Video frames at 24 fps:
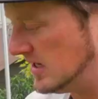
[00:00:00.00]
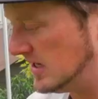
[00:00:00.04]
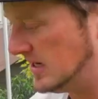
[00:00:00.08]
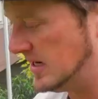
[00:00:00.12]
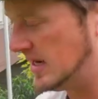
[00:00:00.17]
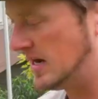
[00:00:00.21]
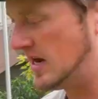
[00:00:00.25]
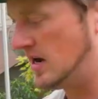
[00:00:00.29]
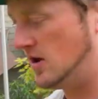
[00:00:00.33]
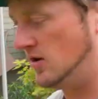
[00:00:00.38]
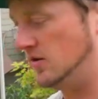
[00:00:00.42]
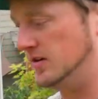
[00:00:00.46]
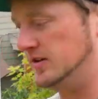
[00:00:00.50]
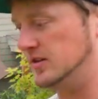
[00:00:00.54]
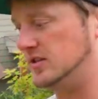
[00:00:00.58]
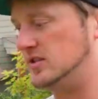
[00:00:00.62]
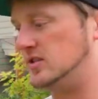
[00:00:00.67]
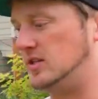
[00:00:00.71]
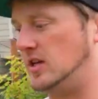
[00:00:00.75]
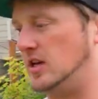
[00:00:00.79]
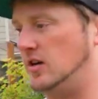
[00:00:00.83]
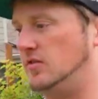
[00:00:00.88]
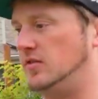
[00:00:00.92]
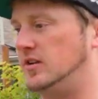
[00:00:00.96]
Now,
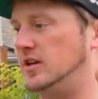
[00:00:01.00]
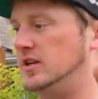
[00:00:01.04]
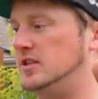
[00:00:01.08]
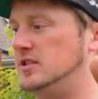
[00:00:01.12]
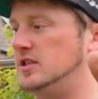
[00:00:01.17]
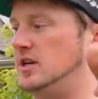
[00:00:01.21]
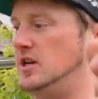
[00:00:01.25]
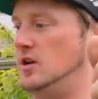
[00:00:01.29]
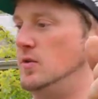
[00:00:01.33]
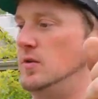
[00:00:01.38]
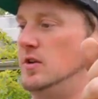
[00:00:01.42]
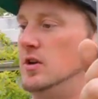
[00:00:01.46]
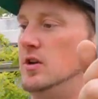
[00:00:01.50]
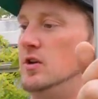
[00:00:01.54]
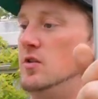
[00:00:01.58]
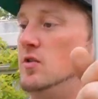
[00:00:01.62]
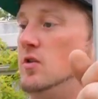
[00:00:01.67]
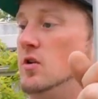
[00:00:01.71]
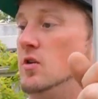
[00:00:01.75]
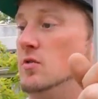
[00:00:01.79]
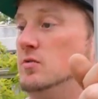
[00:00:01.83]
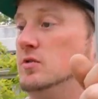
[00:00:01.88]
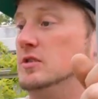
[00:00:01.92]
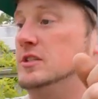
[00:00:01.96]
instead of continuing to
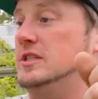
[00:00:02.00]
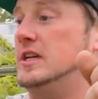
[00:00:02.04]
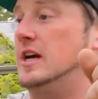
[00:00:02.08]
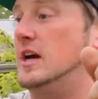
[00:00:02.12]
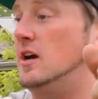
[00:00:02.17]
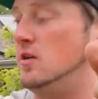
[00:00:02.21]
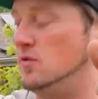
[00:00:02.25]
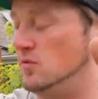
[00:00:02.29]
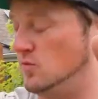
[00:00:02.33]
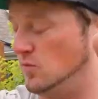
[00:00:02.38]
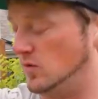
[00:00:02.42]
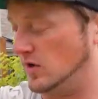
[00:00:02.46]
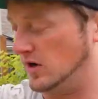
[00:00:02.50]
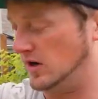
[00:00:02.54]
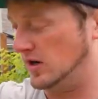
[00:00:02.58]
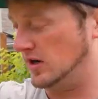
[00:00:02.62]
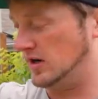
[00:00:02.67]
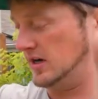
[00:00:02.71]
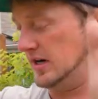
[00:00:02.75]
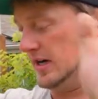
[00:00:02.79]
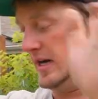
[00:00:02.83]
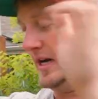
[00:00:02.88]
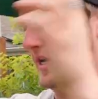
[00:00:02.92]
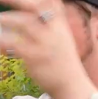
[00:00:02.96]
grow
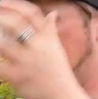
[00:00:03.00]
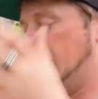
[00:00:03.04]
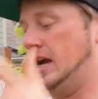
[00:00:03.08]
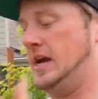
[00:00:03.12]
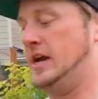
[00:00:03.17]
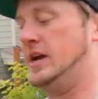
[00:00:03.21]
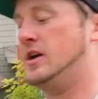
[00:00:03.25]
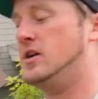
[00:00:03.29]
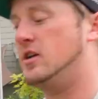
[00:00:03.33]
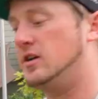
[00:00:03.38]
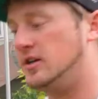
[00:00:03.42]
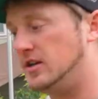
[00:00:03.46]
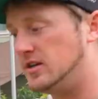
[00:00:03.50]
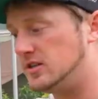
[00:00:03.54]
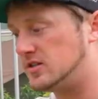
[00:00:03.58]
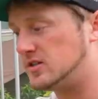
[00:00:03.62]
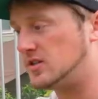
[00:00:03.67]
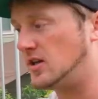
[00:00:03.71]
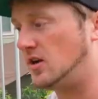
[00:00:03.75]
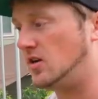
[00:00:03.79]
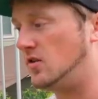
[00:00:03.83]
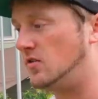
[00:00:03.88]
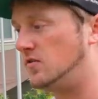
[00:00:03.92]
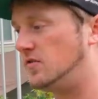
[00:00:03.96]
downward and hanging on
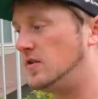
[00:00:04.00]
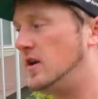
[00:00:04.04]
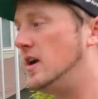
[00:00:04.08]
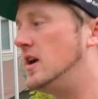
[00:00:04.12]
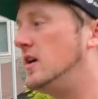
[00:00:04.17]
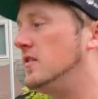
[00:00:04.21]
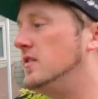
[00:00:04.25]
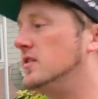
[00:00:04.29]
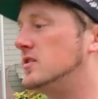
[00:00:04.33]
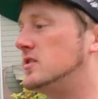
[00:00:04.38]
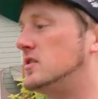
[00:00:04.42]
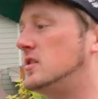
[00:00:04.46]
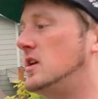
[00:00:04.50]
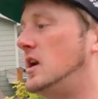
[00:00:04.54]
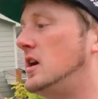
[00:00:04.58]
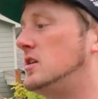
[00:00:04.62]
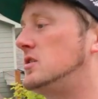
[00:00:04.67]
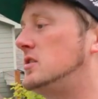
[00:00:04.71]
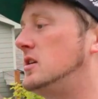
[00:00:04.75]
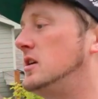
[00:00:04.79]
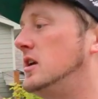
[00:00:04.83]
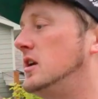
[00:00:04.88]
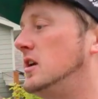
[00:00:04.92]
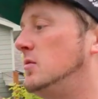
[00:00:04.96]
itself, this is
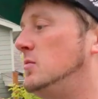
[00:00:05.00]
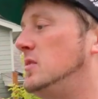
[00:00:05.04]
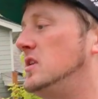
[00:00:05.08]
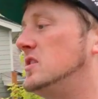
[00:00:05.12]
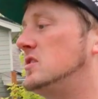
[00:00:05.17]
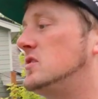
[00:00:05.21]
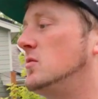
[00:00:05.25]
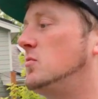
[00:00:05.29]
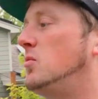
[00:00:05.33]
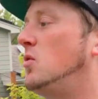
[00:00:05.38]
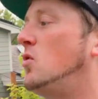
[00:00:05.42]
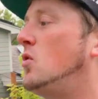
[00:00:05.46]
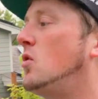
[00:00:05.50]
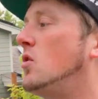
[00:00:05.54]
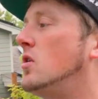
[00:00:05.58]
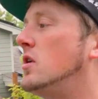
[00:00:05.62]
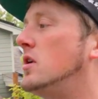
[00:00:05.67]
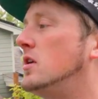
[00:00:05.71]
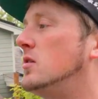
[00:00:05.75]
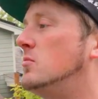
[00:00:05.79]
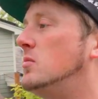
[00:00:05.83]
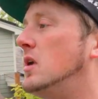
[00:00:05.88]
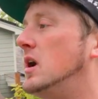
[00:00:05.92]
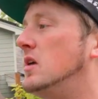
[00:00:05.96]
actually going to be
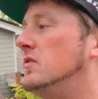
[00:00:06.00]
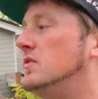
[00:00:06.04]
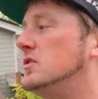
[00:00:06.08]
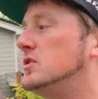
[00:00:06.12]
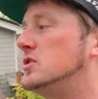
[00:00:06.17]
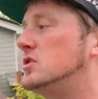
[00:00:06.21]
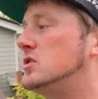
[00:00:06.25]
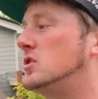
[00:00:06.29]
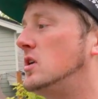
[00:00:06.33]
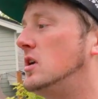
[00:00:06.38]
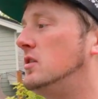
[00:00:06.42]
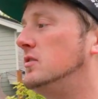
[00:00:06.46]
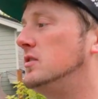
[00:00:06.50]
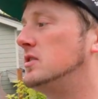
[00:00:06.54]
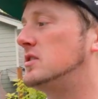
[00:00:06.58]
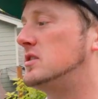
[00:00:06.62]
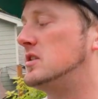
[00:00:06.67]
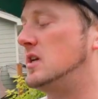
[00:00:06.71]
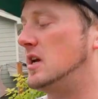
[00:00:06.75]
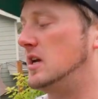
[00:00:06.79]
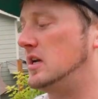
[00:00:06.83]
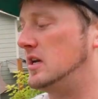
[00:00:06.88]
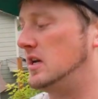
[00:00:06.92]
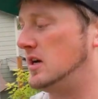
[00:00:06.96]
supported by this
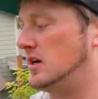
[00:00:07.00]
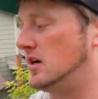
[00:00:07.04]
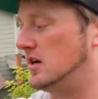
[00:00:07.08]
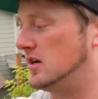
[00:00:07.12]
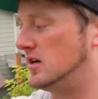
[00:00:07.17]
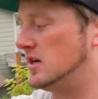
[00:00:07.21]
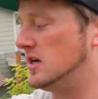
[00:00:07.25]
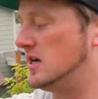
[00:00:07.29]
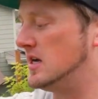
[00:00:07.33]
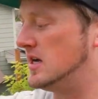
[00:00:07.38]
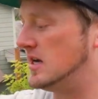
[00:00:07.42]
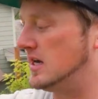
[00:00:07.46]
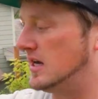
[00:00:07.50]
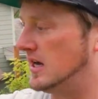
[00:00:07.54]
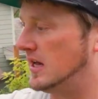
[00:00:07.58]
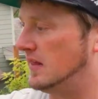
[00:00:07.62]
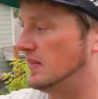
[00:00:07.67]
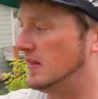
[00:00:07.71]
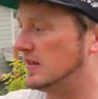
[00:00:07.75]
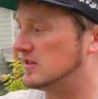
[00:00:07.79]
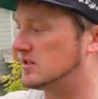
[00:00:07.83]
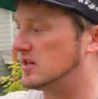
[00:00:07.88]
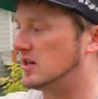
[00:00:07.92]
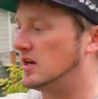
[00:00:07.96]
trellis net here,
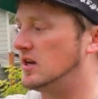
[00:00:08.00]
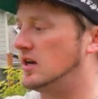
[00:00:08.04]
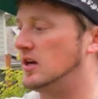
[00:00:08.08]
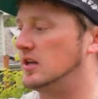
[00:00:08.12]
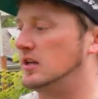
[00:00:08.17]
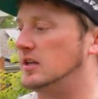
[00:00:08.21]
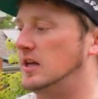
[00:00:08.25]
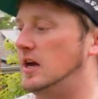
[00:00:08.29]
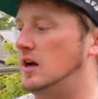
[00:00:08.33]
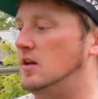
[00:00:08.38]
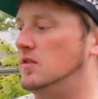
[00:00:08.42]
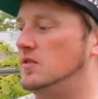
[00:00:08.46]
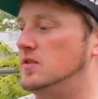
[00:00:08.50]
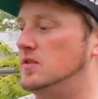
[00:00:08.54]
and that's going to allow